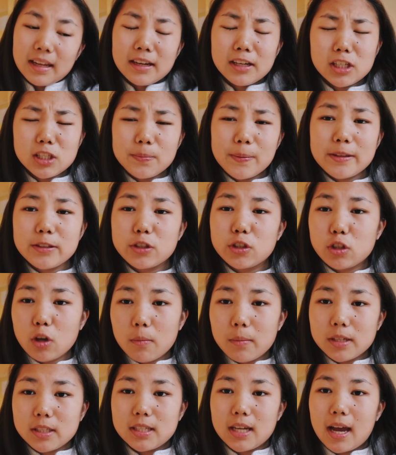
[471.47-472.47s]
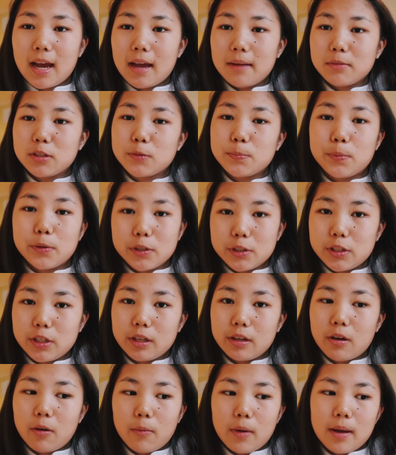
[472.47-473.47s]
And I just spent so much time just
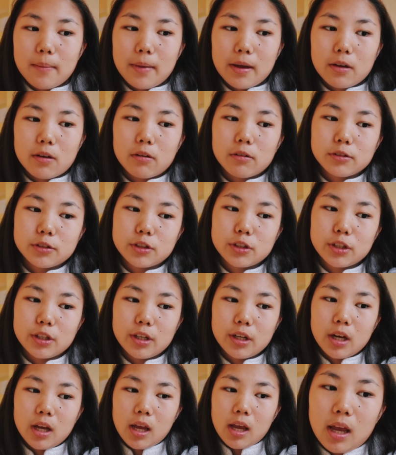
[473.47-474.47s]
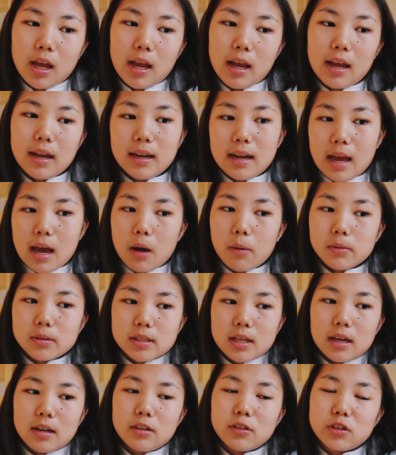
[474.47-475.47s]
pushing away my culture, and now it's
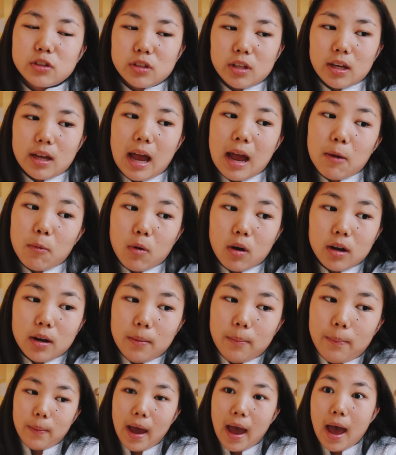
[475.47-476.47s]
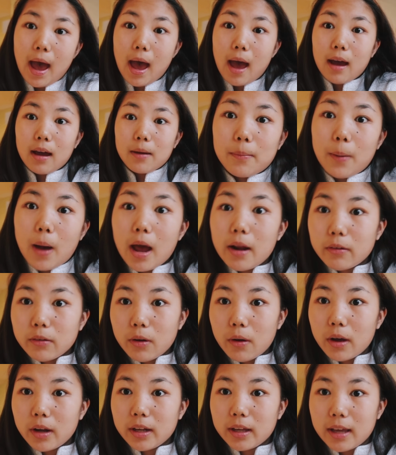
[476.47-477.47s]
kind of just like I want it back, but I don't
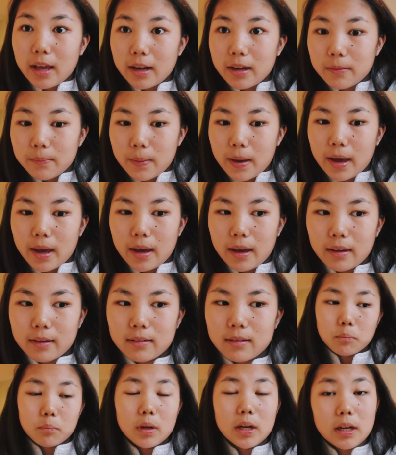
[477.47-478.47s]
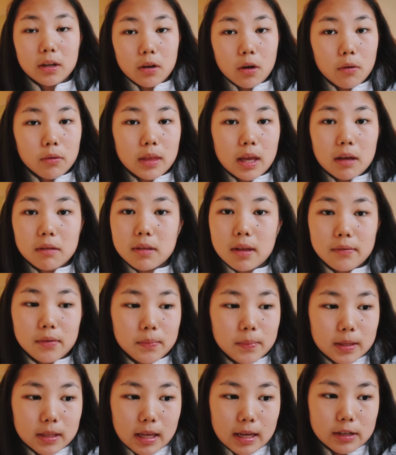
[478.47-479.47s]
know how to get it back. But I know that I'll
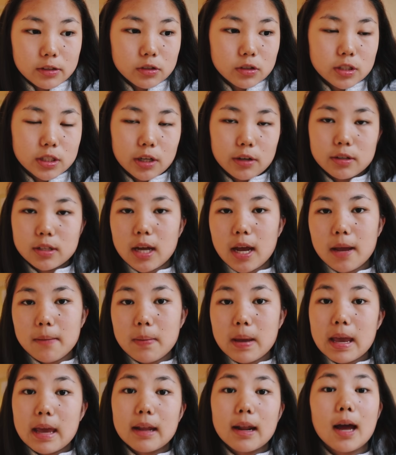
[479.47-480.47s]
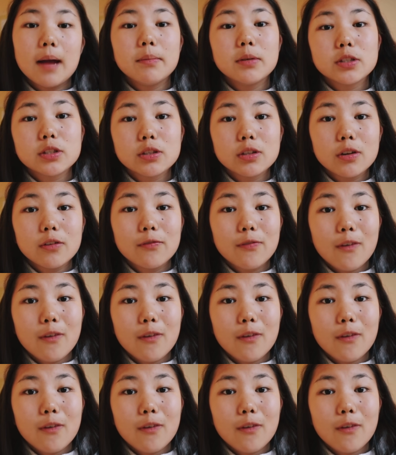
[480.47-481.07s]
never be the Asian stereotype, and I'm just gonna